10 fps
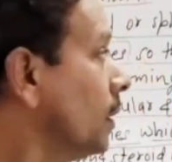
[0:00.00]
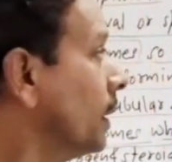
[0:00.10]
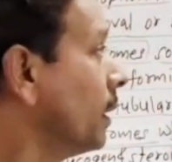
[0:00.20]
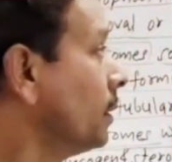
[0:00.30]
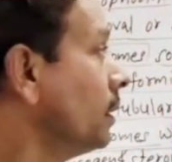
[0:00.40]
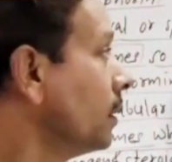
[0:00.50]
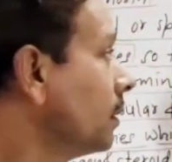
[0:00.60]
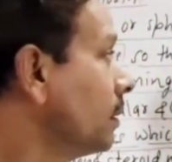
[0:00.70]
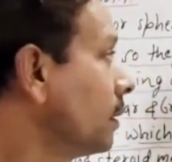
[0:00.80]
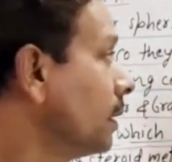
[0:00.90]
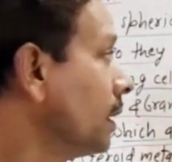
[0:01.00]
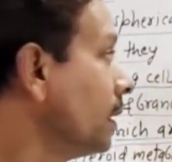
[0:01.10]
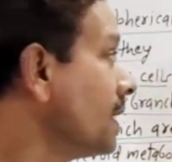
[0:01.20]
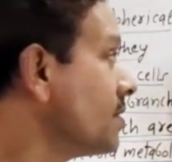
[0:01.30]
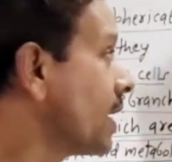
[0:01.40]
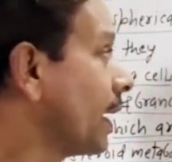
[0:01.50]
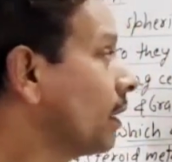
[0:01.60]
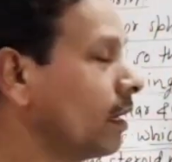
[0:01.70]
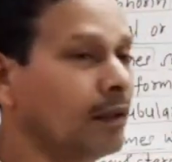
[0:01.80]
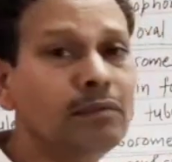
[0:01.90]
Here, in this
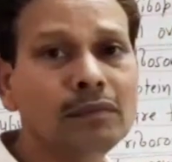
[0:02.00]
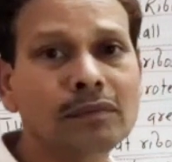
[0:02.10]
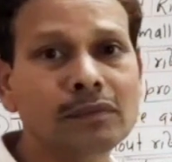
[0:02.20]
diagram,